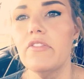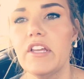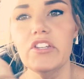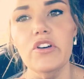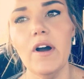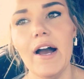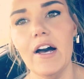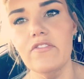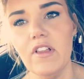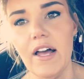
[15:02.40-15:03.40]
They do
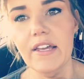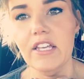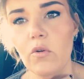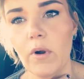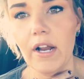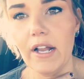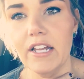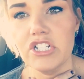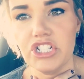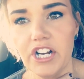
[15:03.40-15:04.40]
have like where
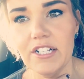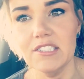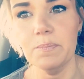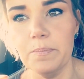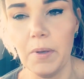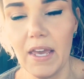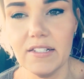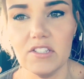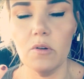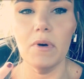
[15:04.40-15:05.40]
insurance
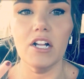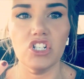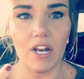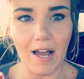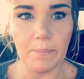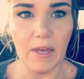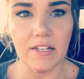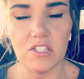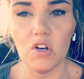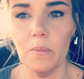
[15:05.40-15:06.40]
pays so much and I
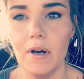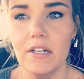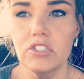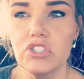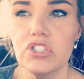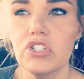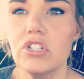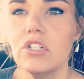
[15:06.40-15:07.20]
pay so much,